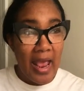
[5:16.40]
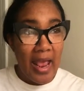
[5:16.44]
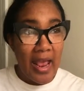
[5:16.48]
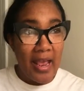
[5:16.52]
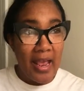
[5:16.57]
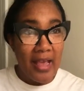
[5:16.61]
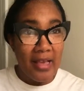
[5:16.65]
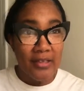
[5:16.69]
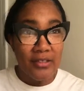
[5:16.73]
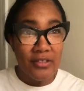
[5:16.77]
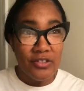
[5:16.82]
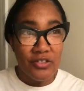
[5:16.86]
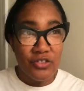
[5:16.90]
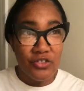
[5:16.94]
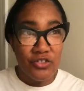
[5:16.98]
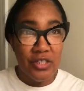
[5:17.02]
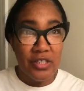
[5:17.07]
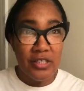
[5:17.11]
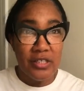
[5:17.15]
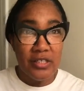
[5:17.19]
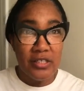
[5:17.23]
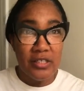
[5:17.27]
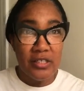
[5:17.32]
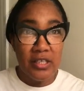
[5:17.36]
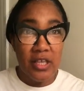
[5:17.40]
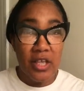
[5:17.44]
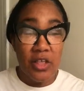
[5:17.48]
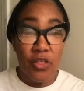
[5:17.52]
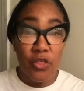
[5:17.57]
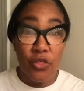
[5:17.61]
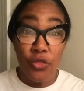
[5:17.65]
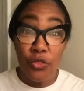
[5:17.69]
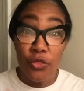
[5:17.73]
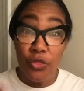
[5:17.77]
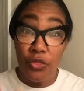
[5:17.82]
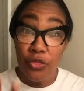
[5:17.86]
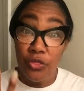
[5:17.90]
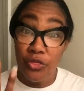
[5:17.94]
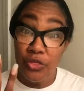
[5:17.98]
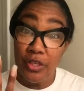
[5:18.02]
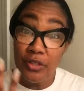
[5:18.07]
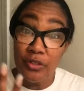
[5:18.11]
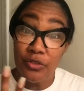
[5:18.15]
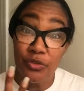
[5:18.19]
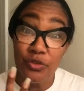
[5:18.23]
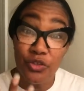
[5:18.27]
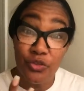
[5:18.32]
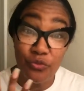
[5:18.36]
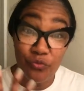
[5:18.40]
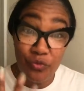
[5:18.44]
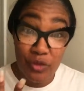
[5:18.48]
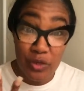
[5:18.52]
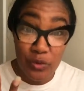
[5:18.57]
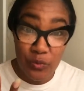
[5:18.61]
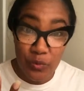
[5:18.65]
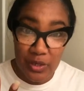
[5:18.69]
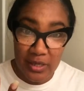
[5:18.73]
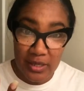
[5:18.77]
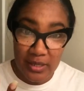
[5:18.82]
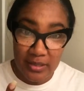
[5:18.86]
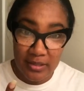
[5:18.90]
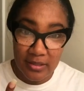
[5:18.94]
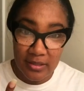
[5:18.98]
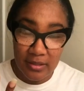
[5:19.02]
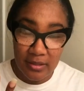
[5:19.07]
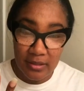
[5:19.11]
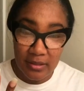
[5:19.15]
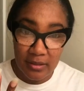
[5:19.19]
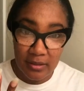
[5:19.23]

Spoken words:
It's just, this was 3 weeks.